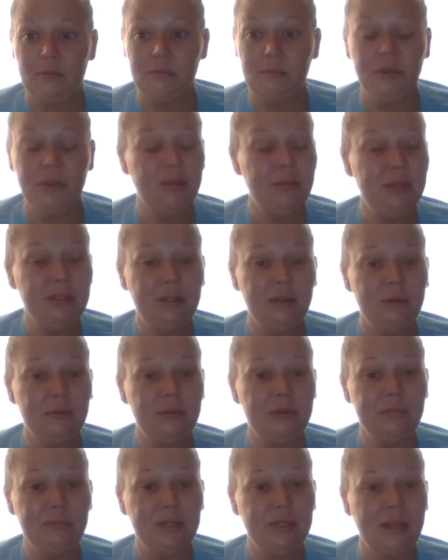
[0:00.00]
put him in there
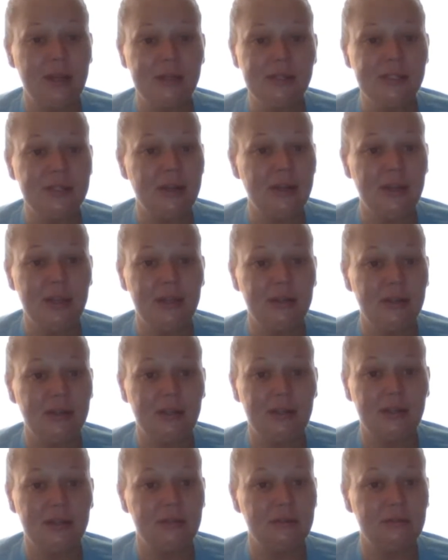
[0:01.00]
with me last night,
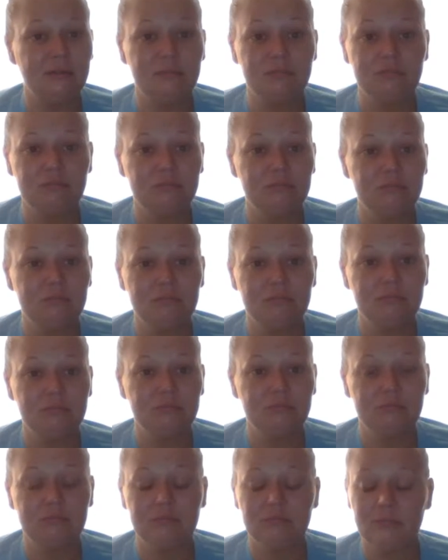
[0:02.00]
and
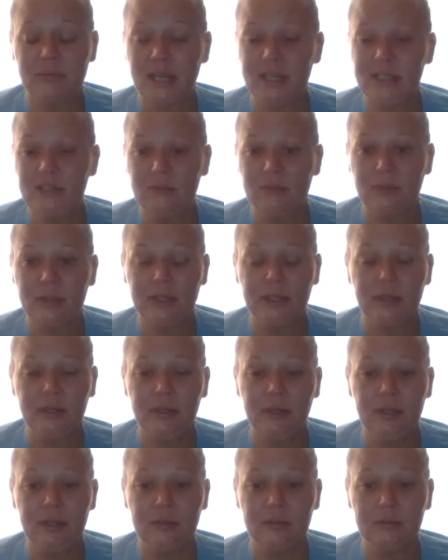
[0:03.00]
he did really
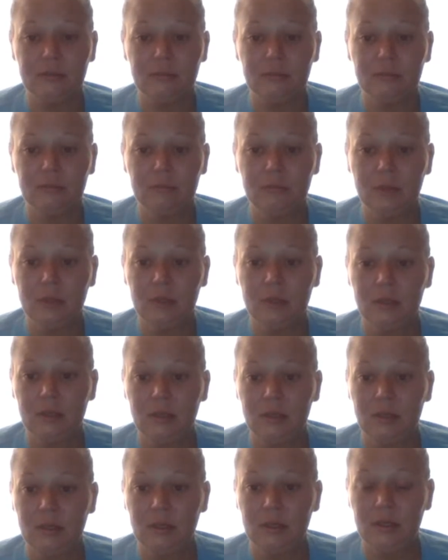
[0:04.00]
good.
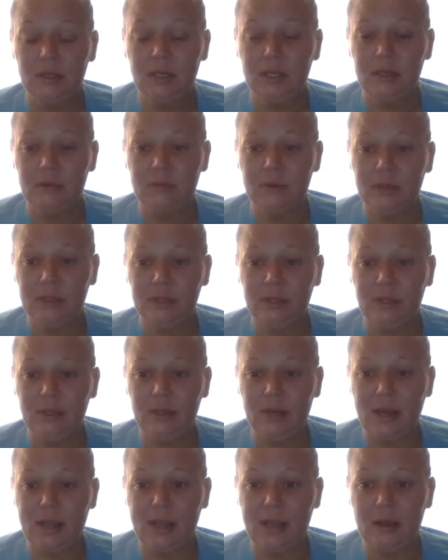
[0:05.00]

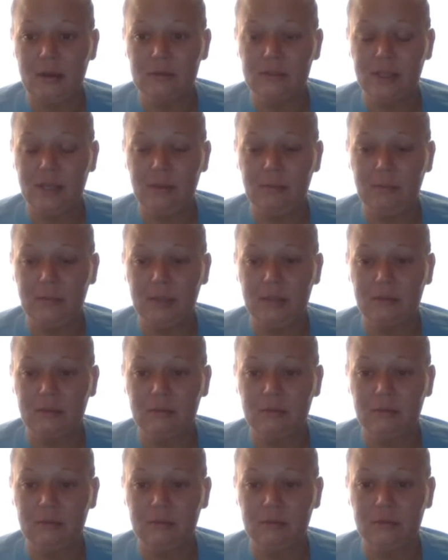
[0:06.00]
I held him,
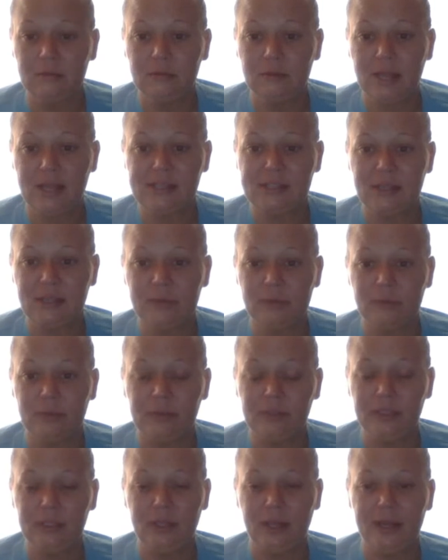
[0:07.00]
and he seemed to
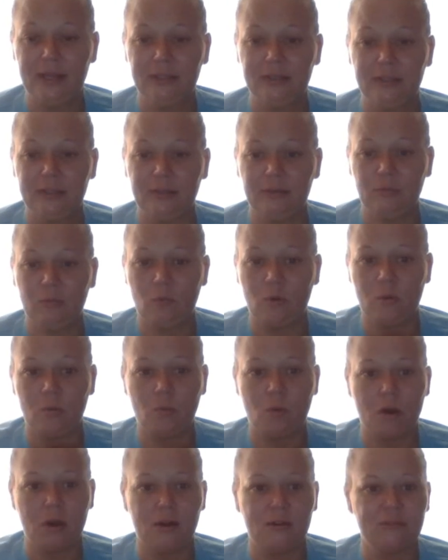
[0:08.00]
really like the warm
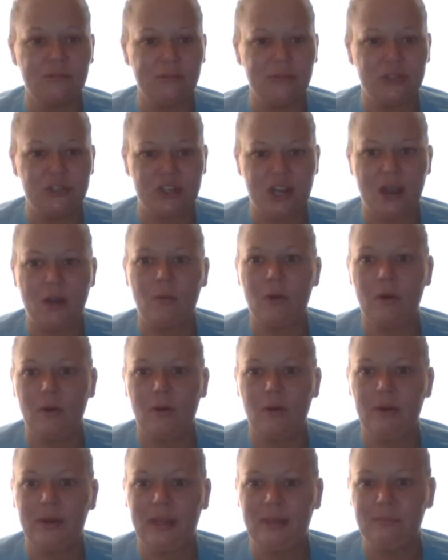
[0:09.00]
water from the shower
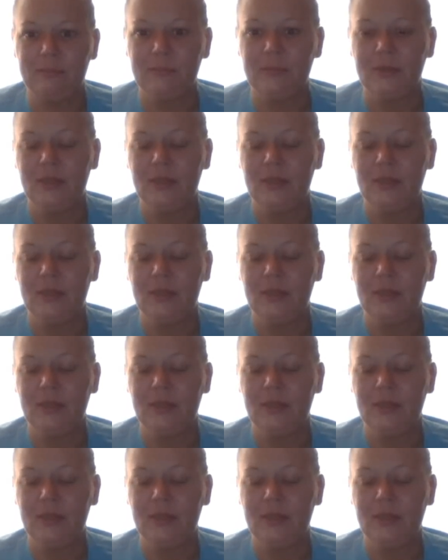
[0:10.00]
on him